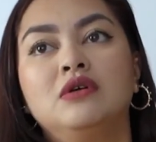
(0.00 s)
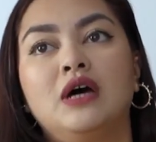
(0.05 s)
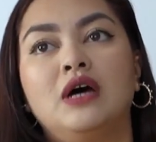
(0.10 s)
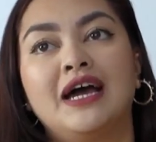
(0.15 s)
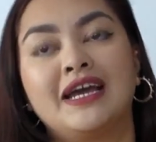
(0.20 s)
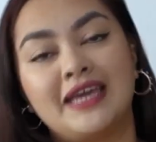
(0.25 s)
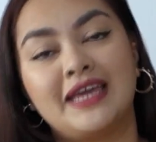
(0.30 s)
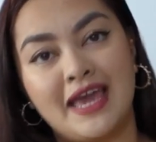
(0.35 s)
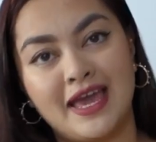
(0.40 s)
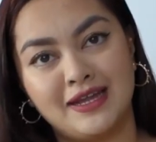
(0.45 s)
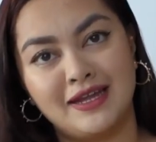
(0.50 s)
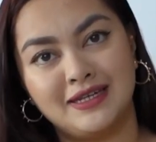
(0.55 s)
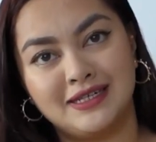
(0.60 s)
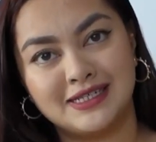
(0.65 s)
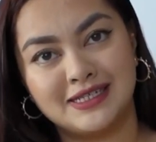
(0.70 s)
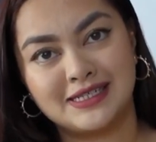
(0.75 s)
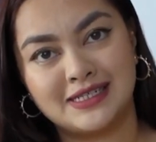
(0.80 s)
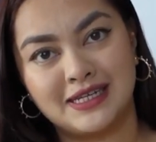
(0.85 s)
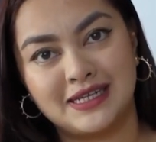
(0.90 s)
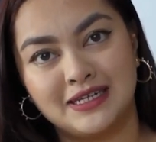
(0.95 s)
again
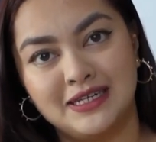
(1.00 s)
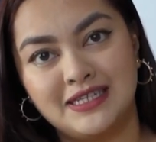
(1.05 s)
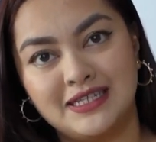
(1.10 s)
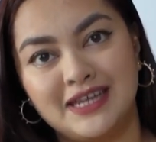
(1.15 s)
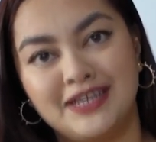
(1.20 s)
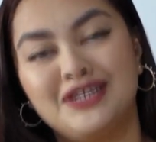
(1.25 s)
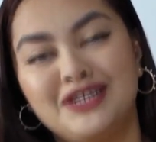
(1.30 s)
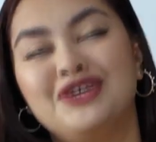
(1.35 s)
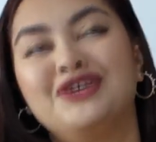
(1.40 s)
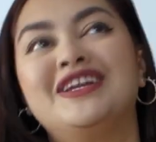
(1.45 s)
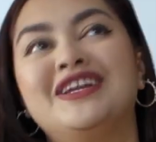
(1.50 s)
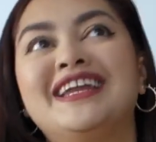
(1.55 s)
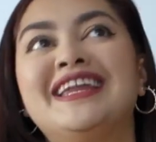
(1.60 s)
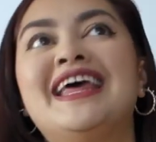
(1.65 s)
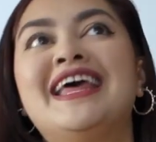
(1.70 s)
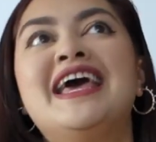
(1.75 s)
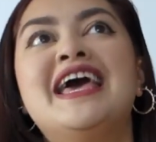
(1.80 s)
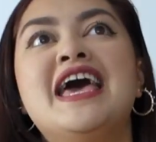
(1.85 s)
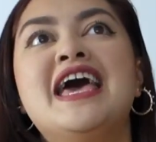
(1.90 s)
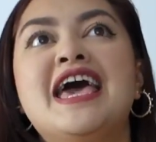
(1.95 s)

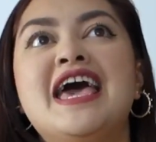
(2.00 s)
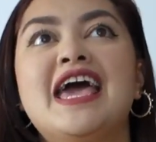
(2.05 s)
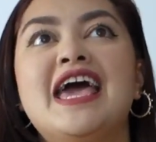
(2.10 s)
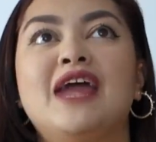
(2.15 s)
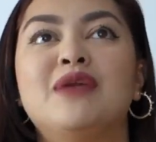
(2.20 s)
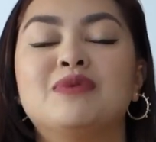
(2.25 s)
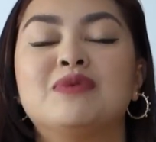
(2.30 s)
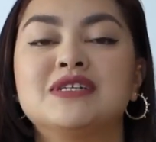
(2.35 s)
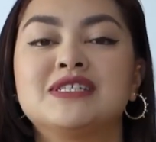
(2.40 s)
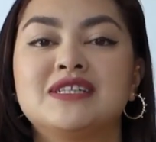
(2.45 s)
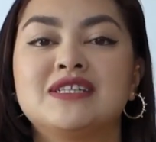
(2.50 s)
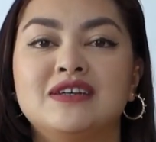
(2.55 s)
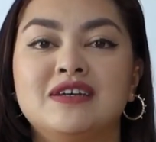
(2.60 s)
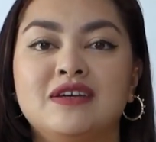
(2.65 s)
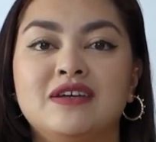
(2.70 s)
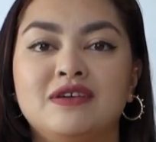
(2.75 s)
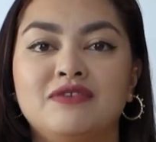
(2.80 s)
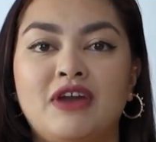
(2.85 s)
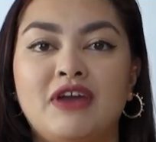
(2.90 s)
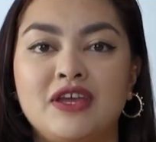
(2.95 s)
discontinued. It was
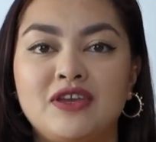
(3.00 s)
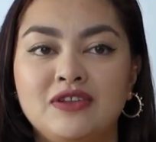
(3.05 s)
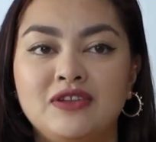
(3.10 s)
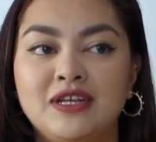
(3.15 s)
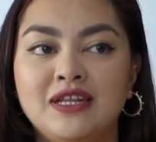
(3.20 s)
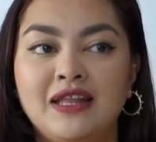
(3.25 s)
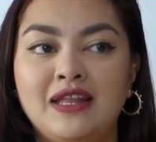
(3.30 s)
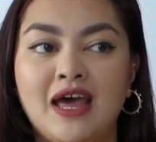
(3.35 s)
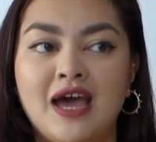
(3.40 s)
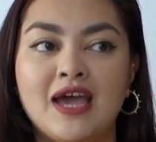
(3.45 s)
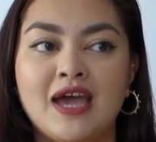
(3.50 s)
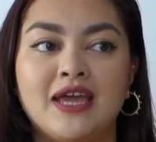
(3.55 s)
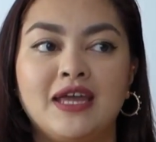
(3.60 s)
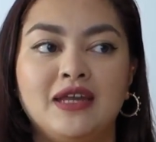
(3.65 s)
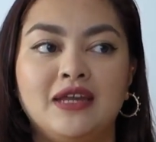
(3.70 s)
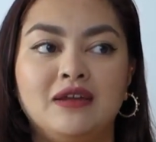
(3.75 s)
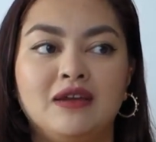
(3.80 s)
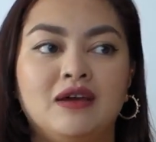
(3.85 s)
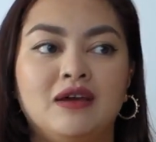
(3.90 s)
a regular line,